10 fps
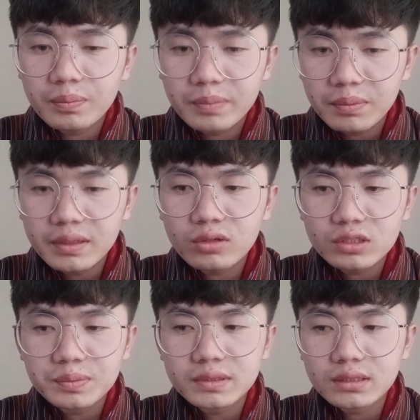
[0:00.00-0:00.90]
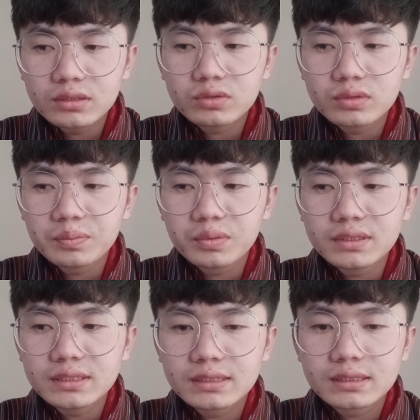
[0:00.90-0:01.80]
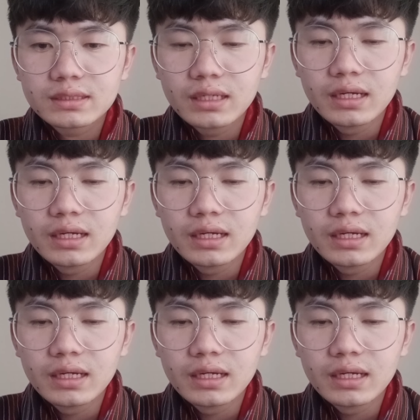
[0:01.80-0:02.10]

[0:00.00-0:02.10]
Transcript: public hospital to the Bundes